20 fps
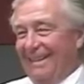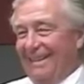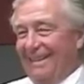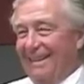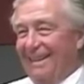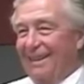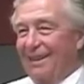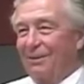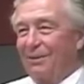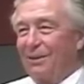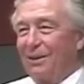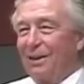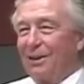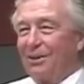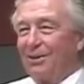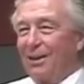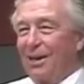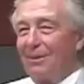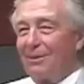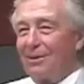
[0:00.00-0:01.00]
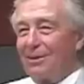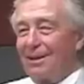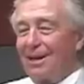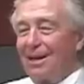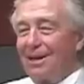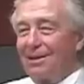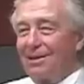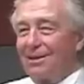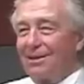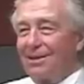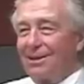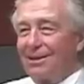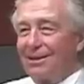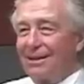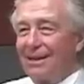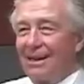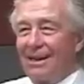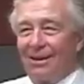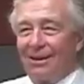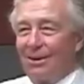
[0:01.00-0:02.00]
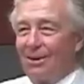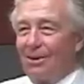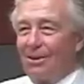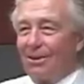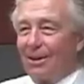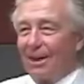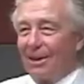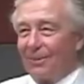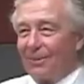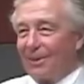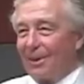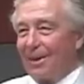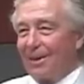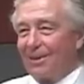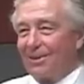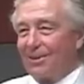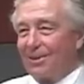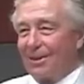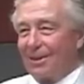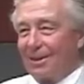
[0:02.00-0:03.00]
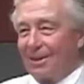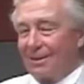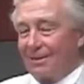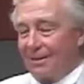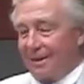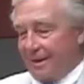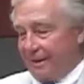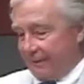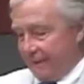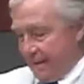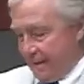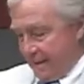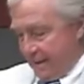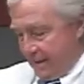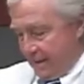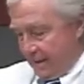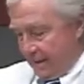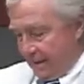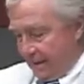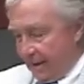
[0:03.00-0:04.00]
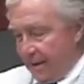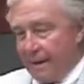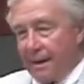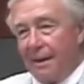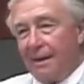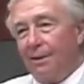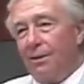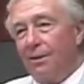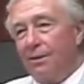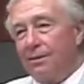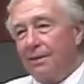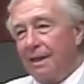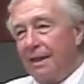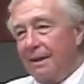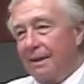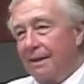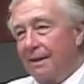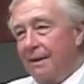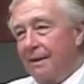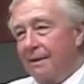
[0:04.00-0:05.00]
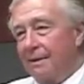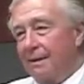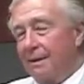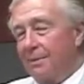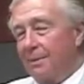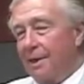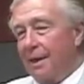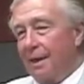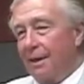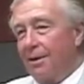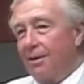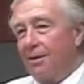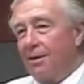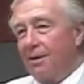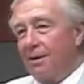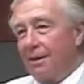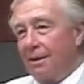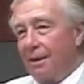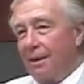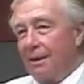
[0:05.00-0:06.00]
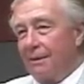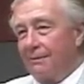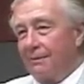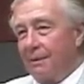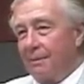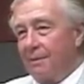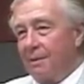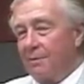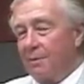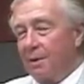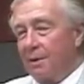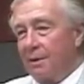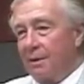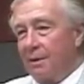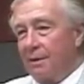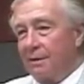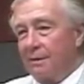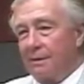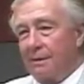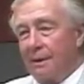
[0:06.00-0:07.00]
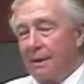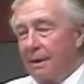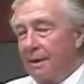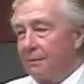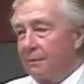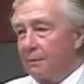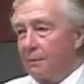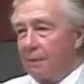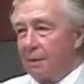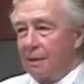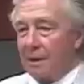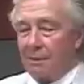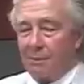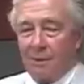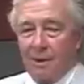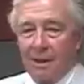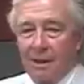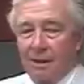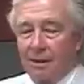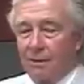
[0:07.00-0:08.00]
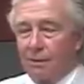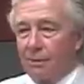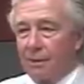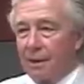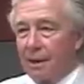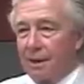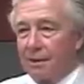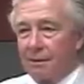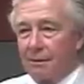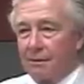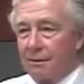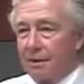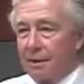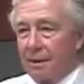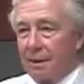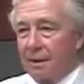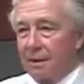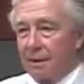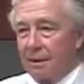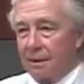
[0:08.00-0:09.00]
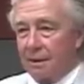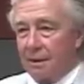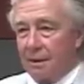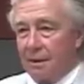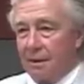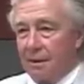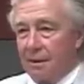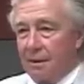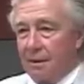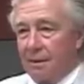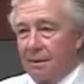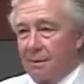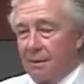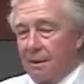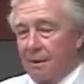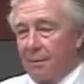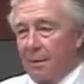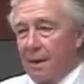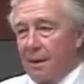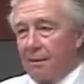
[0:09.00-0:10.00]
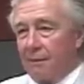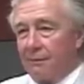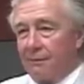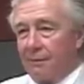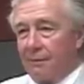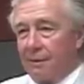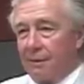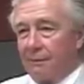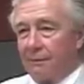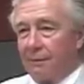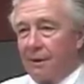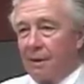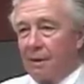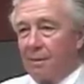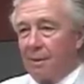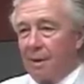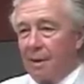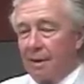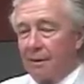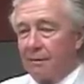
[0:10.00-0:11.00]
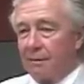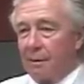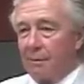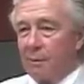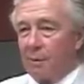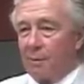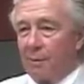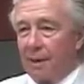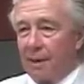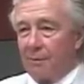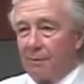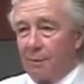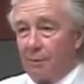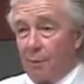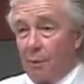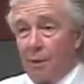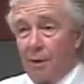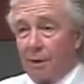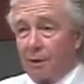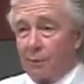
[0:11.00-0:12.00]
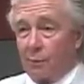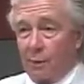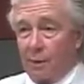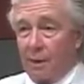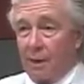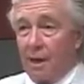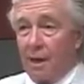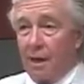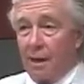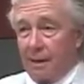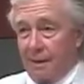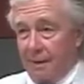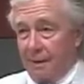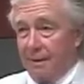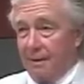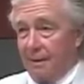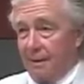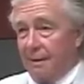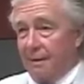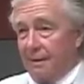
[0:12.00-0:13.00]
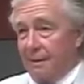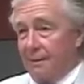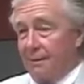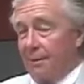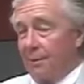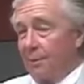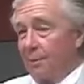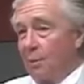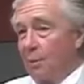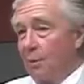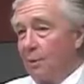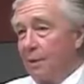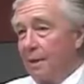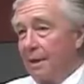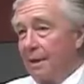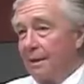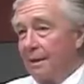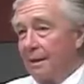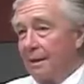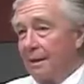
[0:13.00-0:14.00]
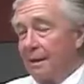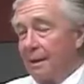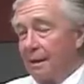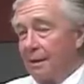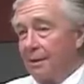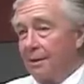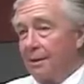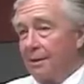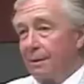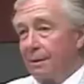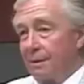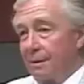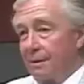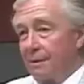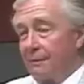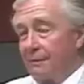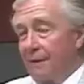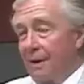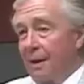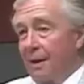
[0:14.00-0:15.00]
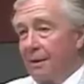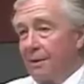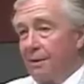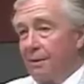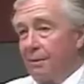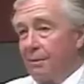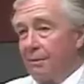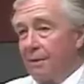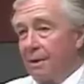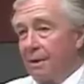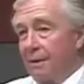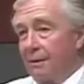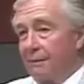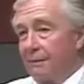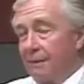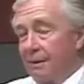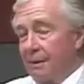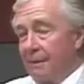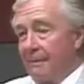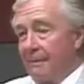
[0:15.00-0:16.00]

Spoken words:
They invented driver's licenses long after I started to drive. Yeah, I lost that case, but I learned a lot from it, because everywhere I went in the courthouse, they were sticking a microphone in front of me, and some of my remarks were not on point, and I learned the value of